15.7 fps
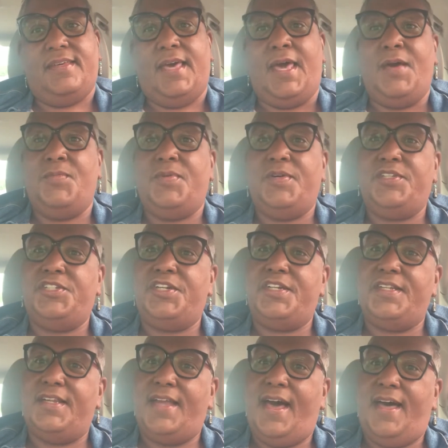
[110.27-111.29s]
and what you're
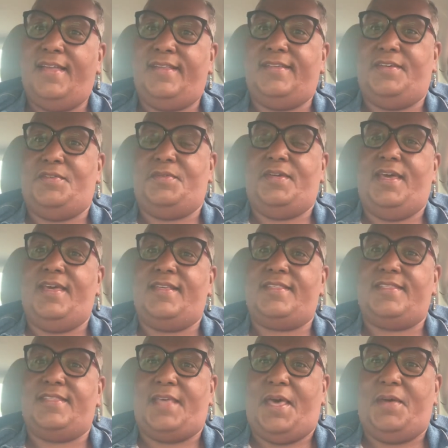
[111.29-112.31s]
not going to
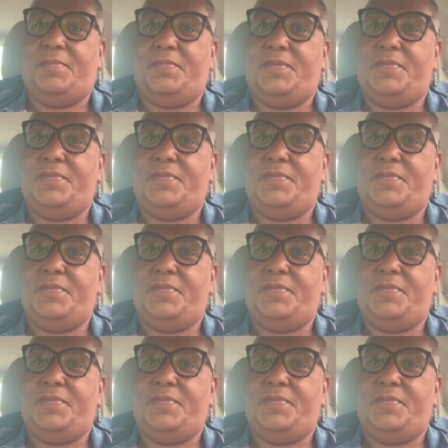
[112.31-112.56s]
accept.